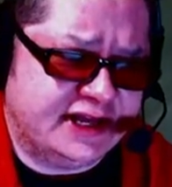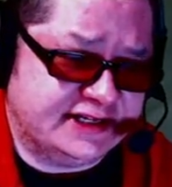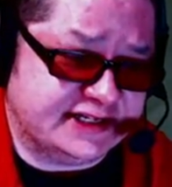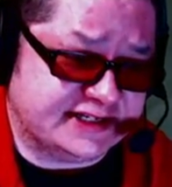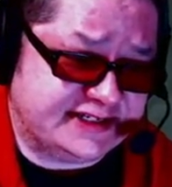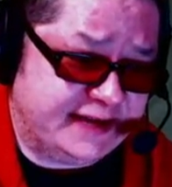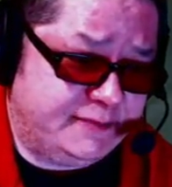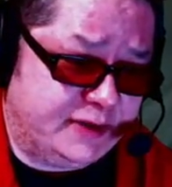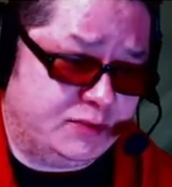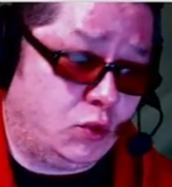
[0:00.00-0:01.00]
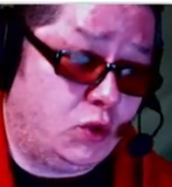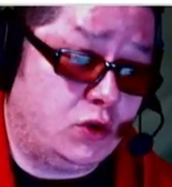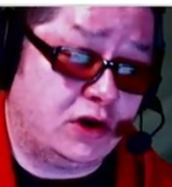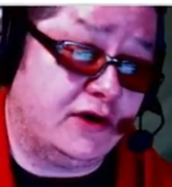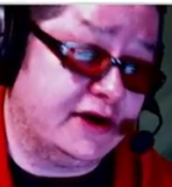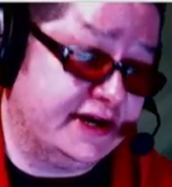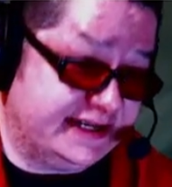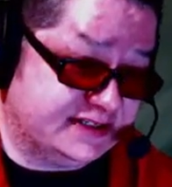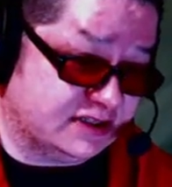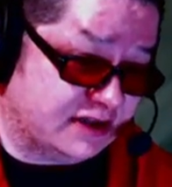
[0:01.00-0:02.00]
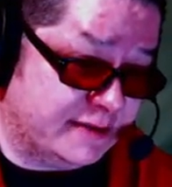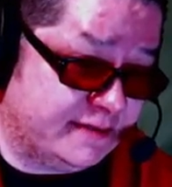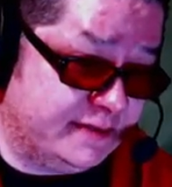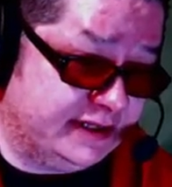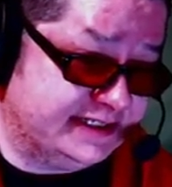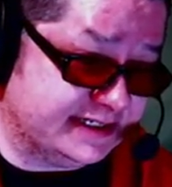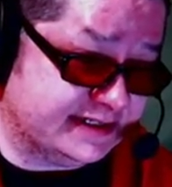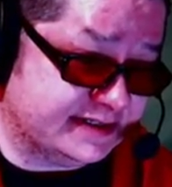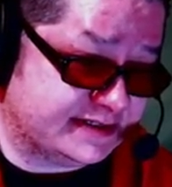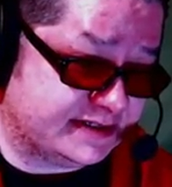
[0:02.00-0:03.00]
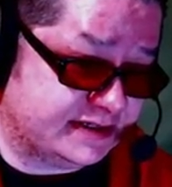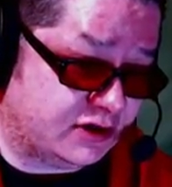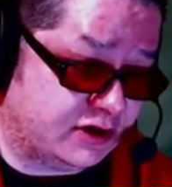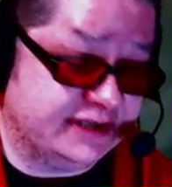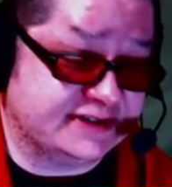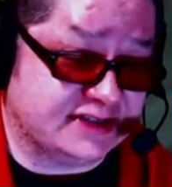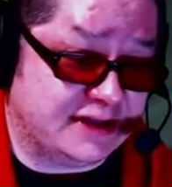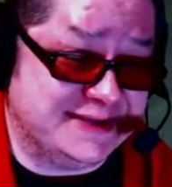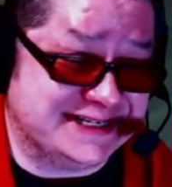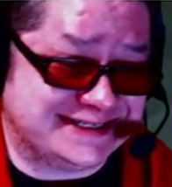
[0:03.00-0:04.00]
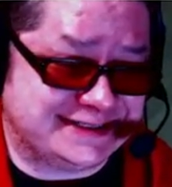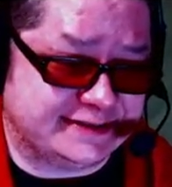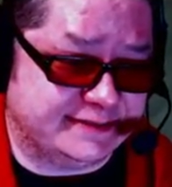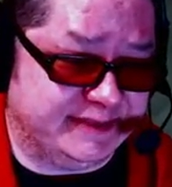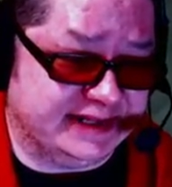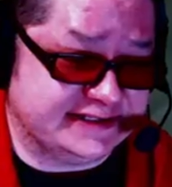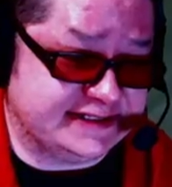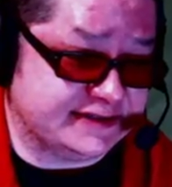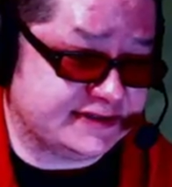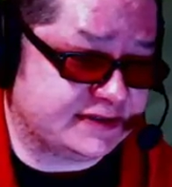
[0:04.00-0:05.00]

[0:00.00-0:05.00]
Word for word: to step up war on Islamic militants or Islamist militants.